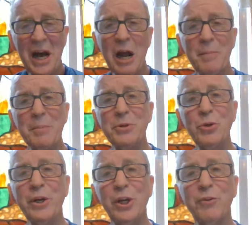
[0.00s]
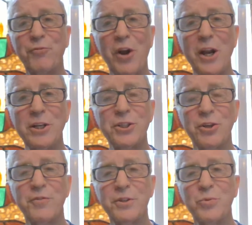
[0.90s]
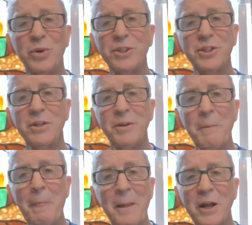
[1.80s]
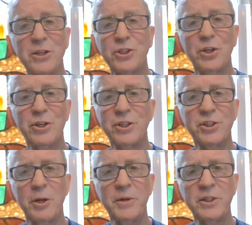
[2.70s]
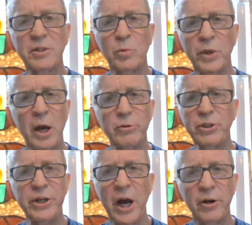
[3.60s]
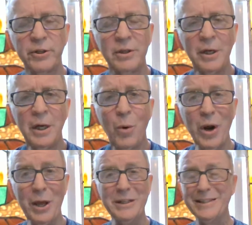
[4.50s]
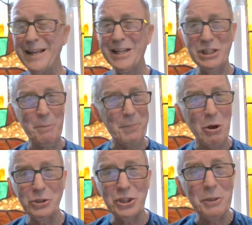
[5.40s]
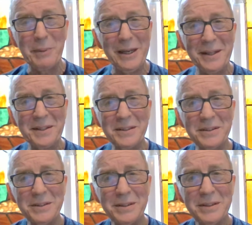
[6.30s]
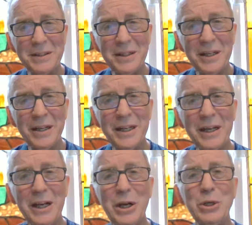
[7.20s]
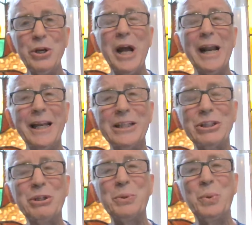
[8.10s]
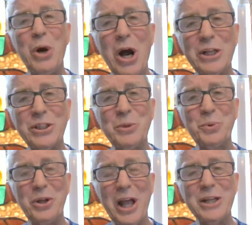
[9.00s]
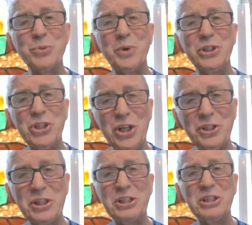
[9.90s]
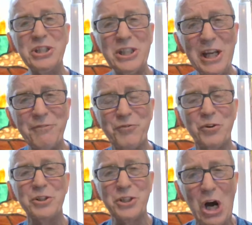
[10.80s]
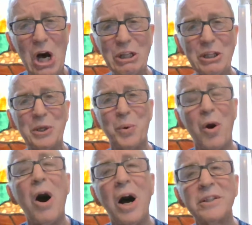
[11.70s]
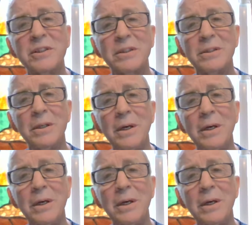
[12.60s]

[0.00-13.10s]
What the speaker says: remember doing a Good Friday service once at a church, and somebody says, well, that was a downer. Well, it is supposed to be. You got to get to the cross and realize what Jesus did for us on the cross.